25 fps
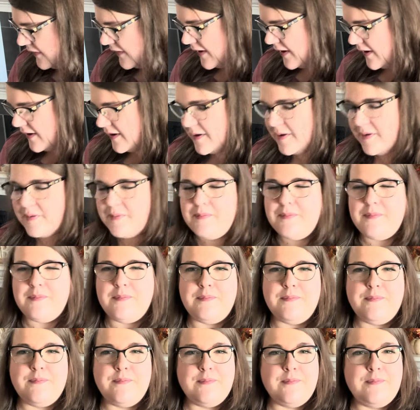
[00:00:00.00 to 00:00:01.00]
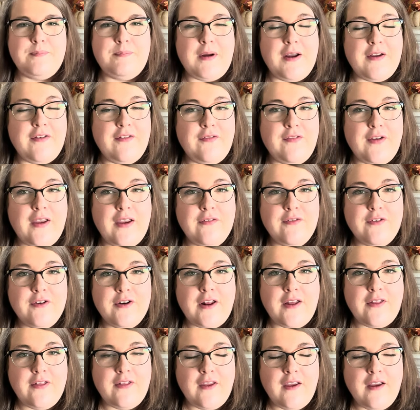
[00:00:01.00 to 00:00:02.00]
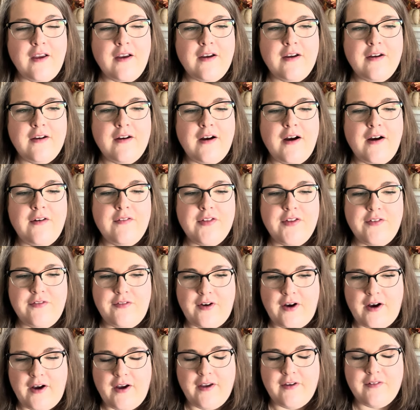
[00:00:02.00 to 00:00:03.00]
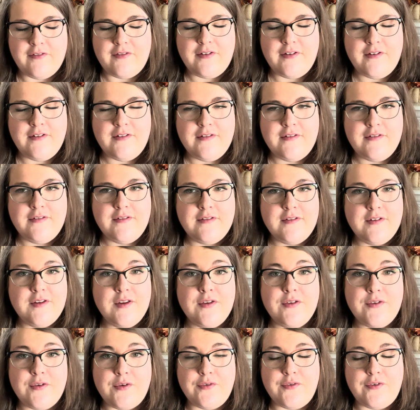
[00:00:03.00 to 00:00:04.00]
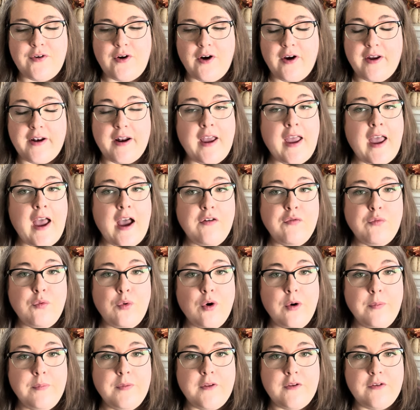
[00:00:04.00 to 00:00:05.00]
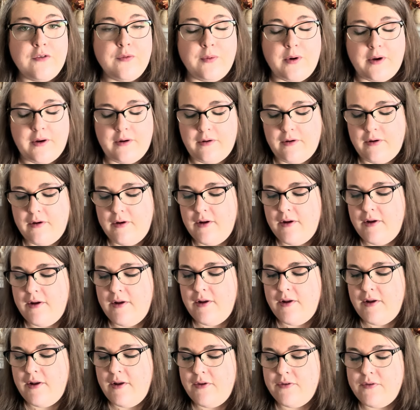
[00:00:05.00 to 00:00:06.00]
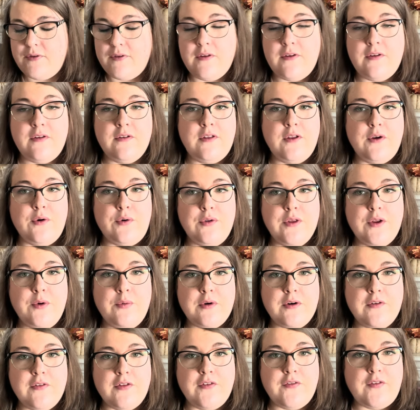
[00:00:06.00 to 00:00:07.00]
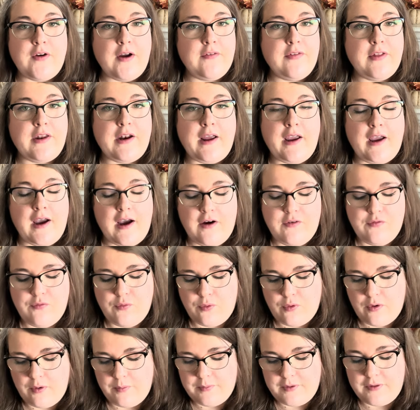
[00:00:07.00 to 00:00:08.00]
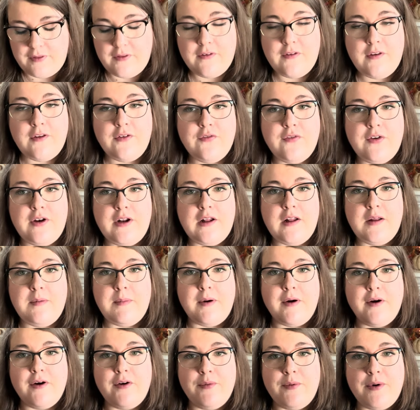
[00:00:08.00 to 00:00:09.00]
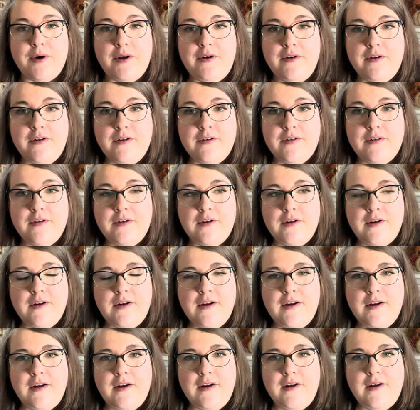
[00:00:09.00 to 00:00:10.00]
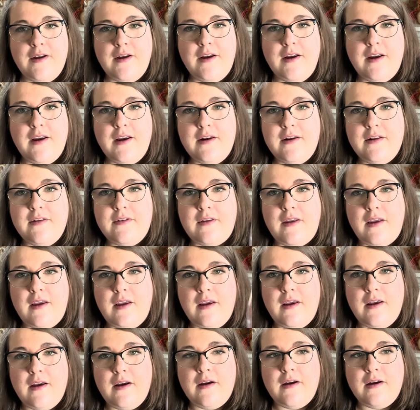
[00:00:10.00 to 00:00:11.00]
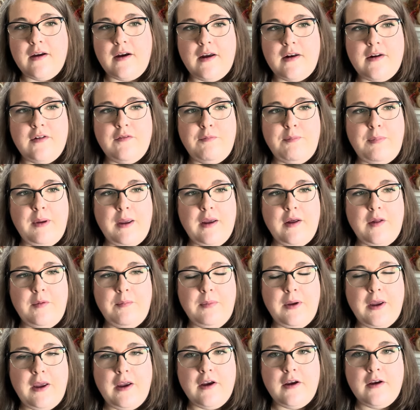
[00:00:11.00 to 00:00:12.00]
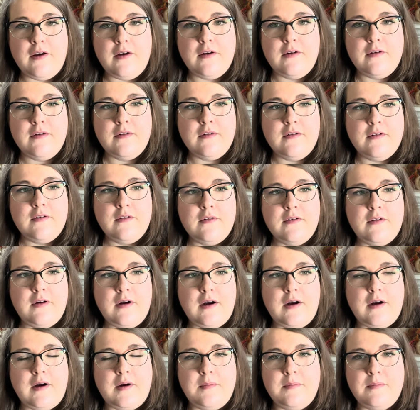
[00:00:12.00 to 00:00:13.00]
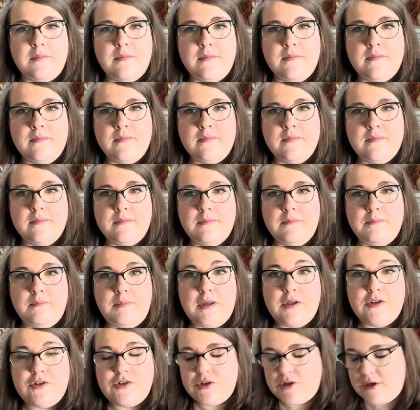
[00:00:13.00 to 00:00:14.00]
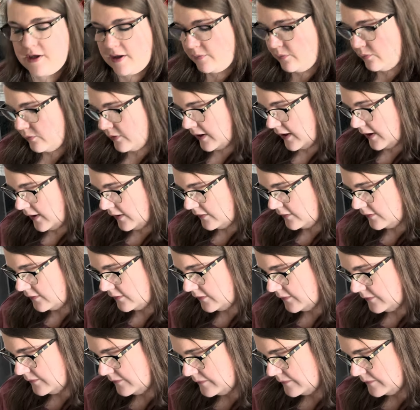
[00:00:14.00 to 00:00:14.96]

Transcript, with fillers: then my favorite, I think, of the five so far. And I have warmed this one. So this is the only one of the five that I have warmed. This is Vanilla Barnwood. It is a kind of pale pink, um, peachy type wax.